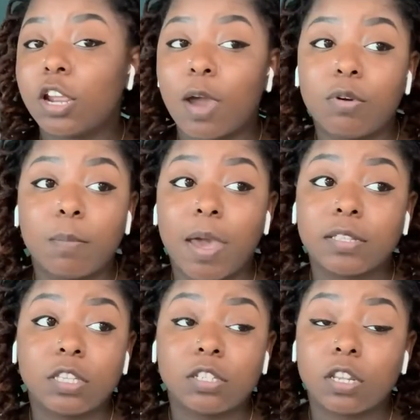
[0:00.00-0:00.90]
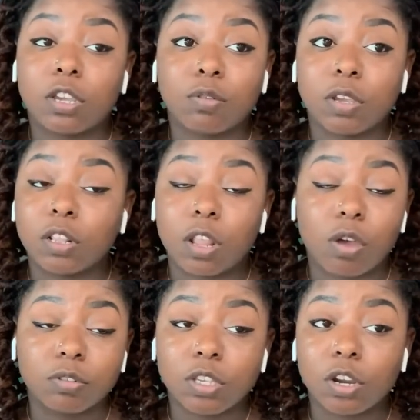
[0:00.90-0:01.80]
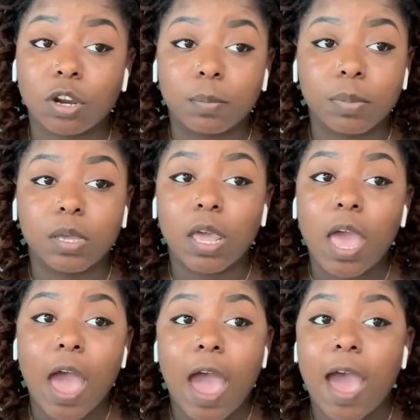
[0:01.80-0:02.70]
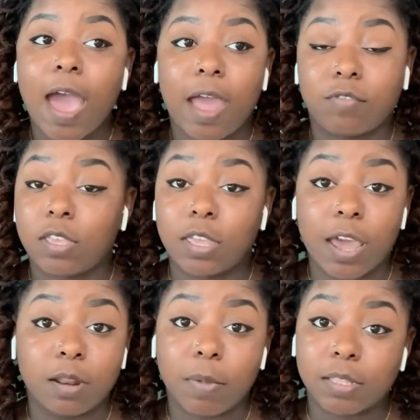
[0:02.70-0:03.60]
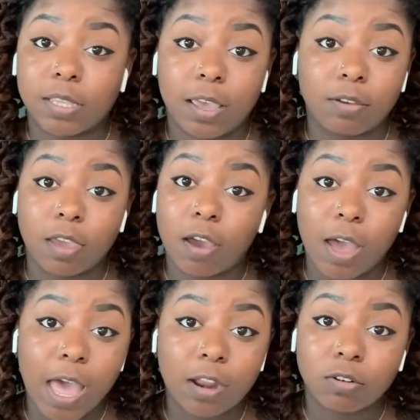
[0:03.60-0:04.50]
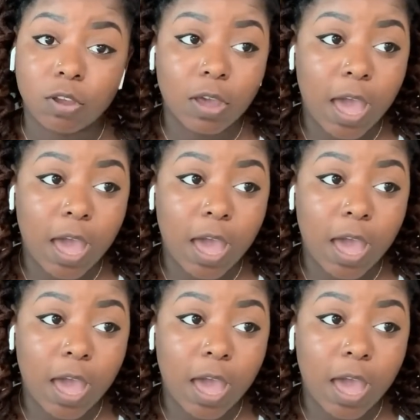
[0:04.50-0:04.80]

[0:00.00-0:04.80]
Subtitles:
I wouldn't mind teaching in Korea long term, but I have to get out of my town, y'all. I don't know.